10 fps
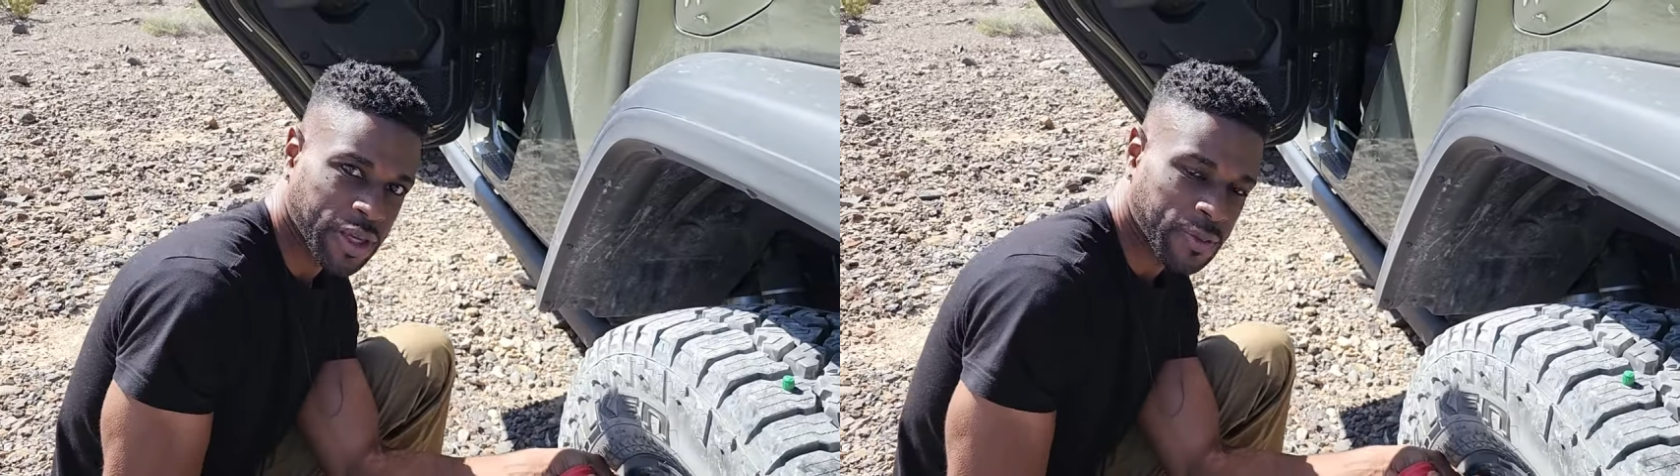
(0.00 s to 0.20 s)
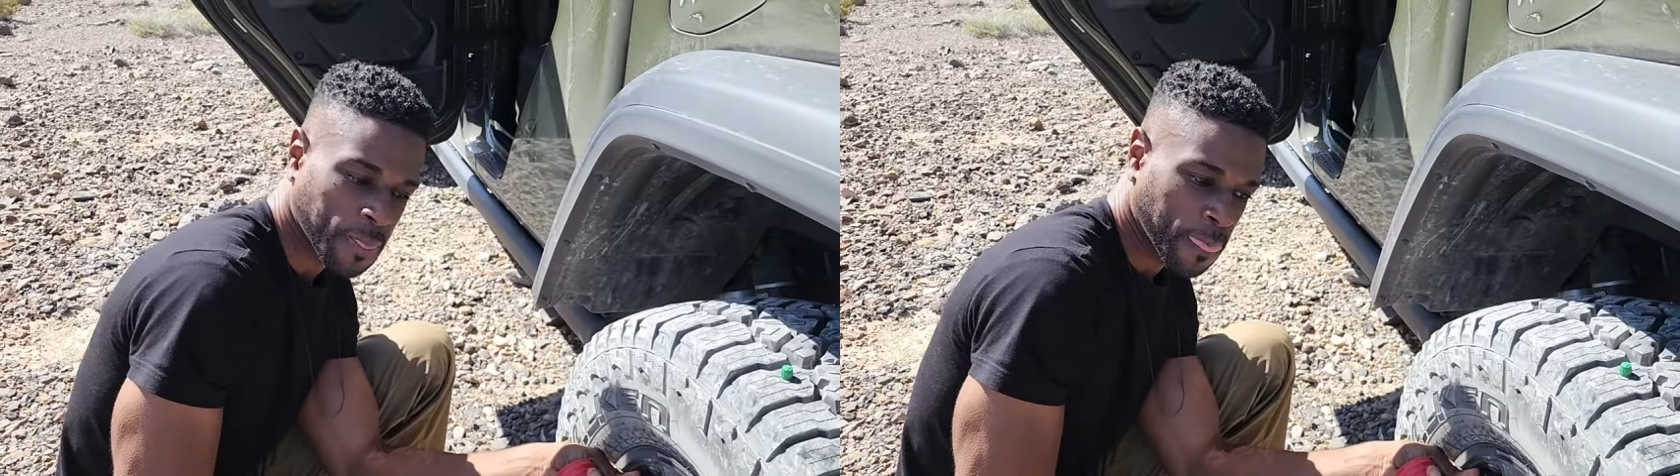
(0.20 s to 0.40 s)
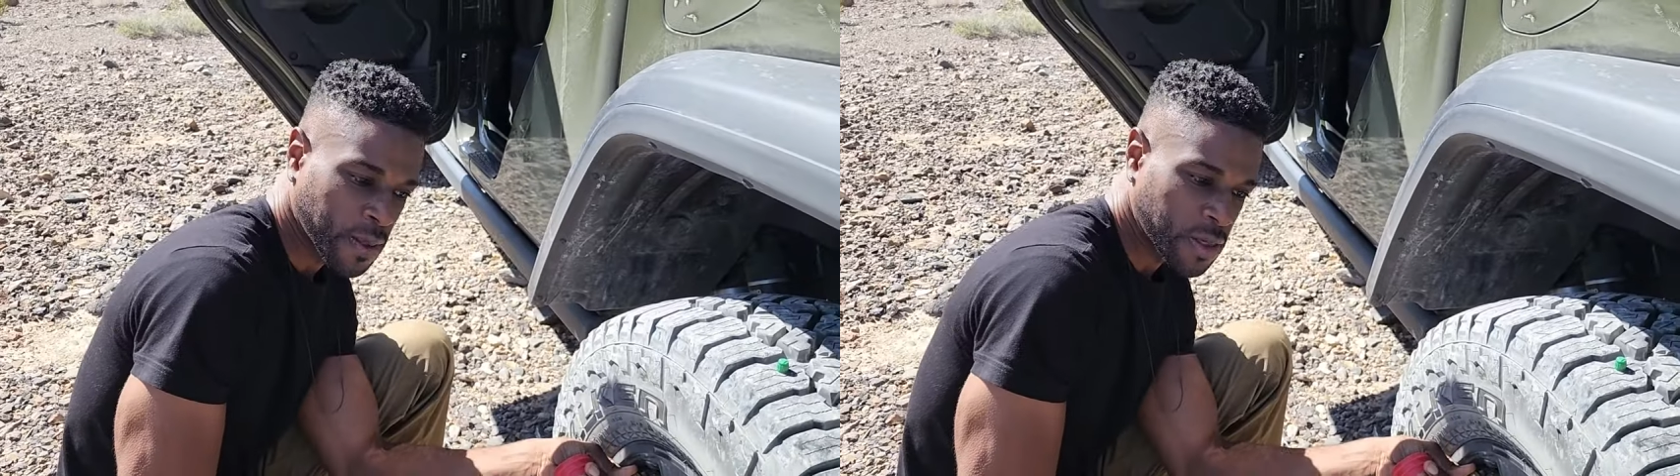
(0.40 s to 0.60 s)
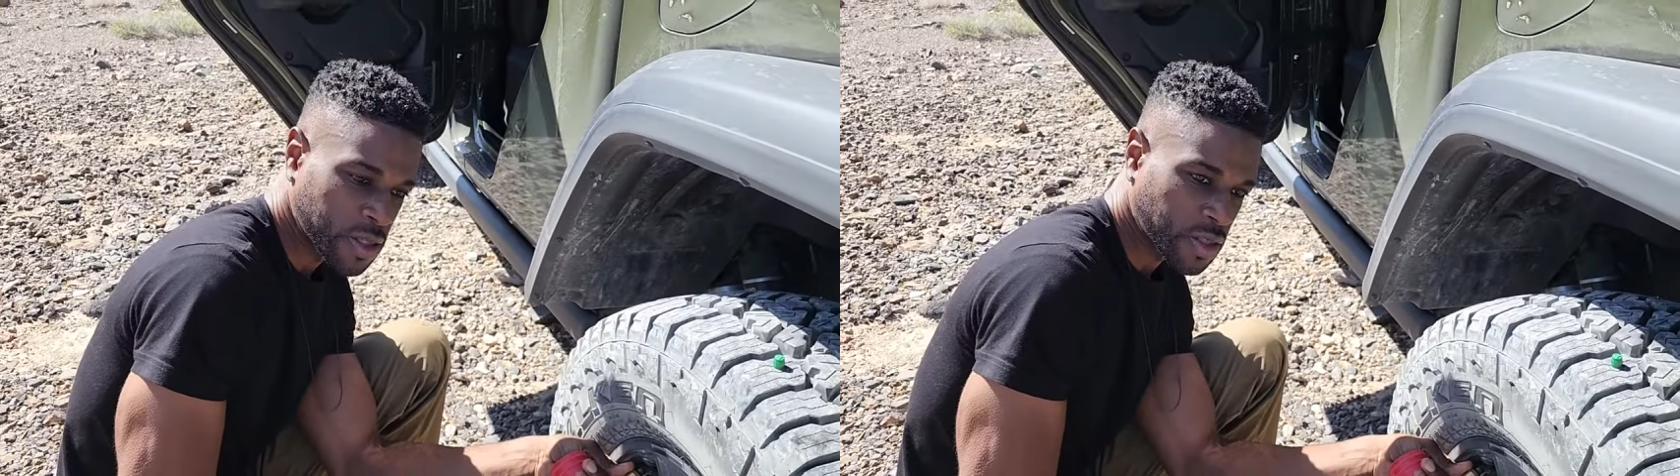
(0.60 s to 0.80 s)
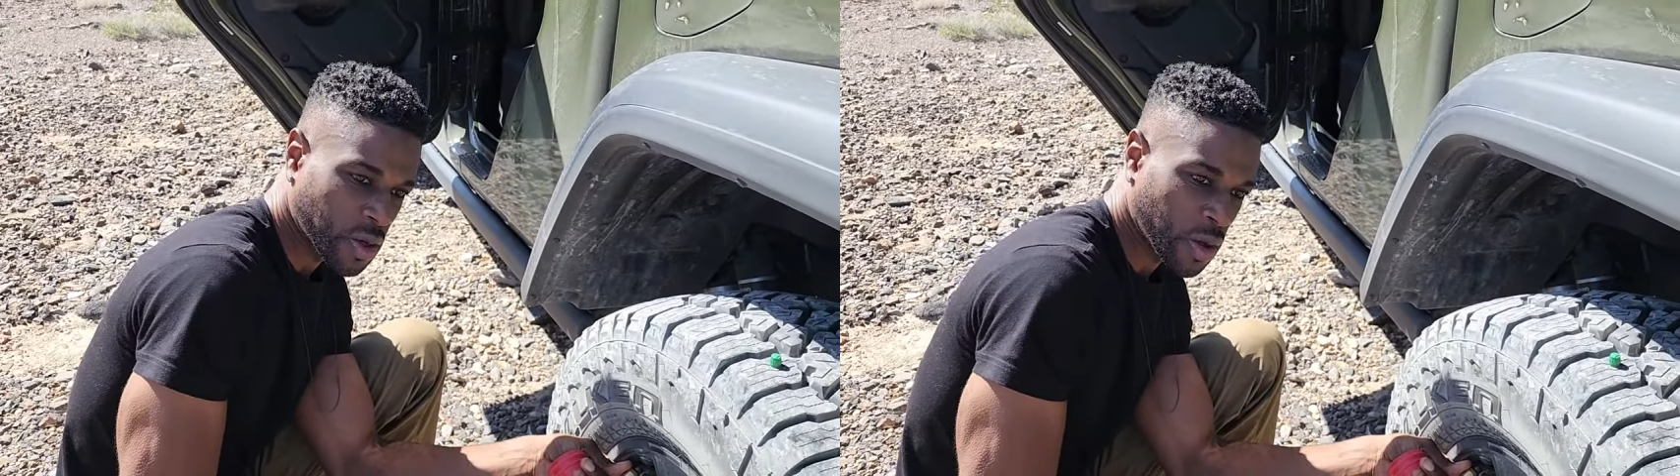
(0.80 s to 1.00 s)

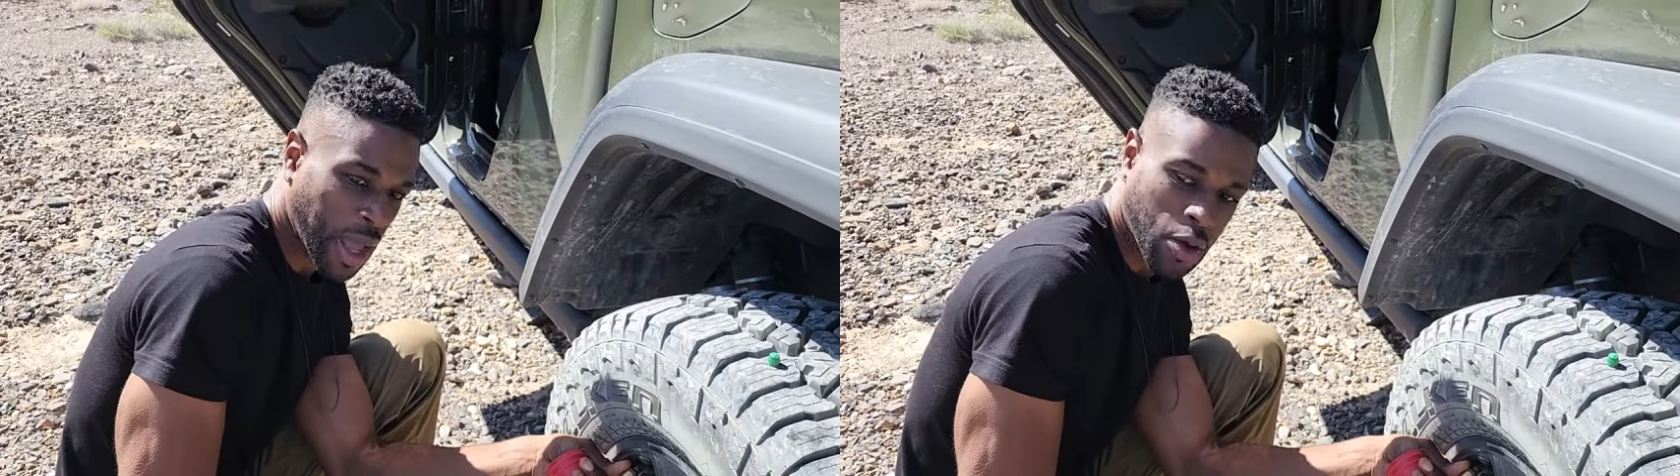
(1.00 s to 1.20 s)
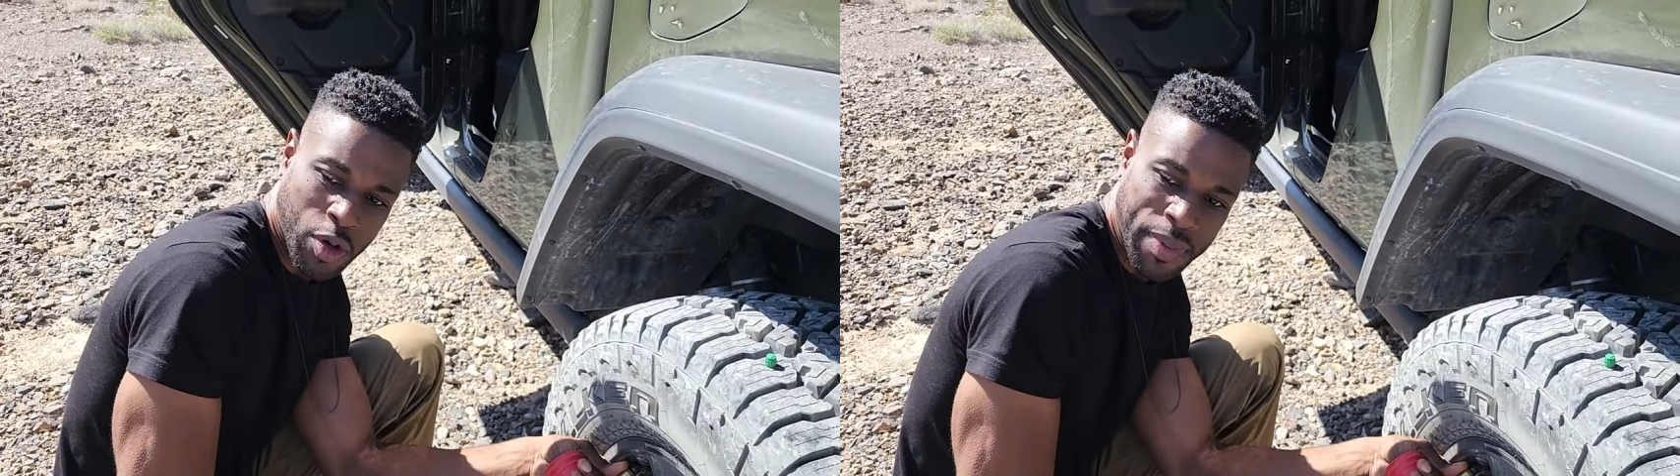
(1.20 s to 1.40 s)
So I will